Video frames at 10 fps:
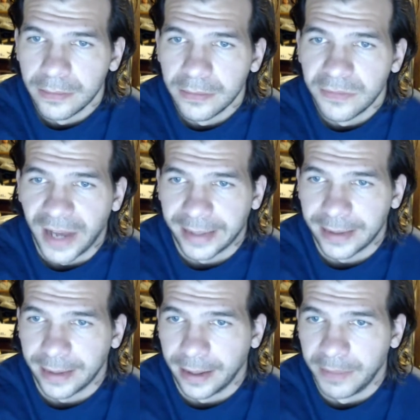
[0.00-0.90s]
In fact, I
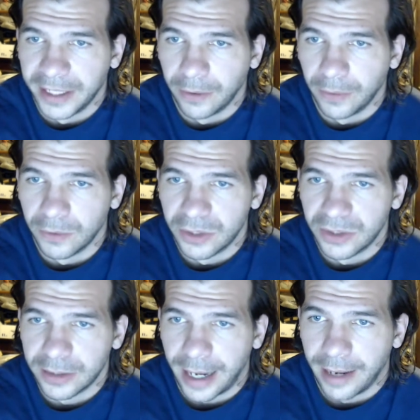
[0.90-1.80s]
got a big old
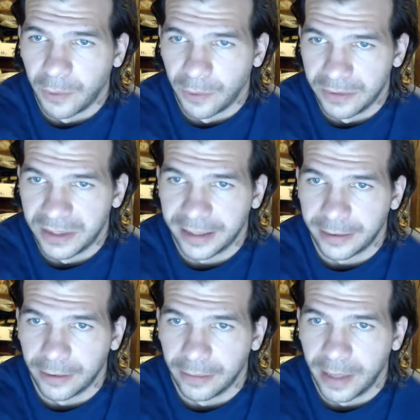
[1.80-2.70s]
Skywarn
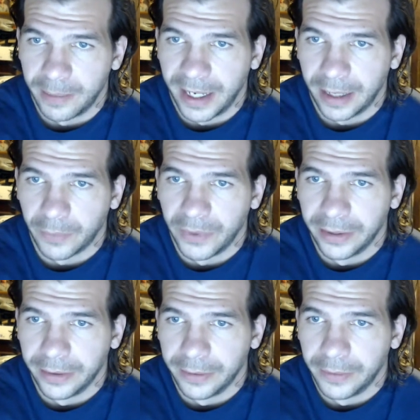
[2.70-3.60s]
sticker on my back
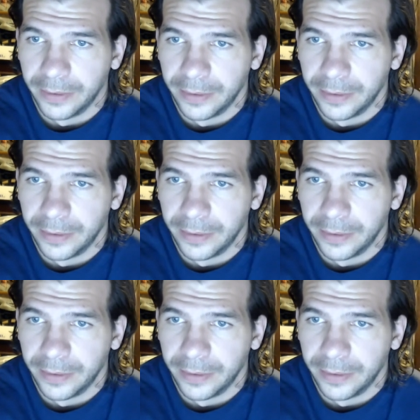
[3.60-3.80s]
window.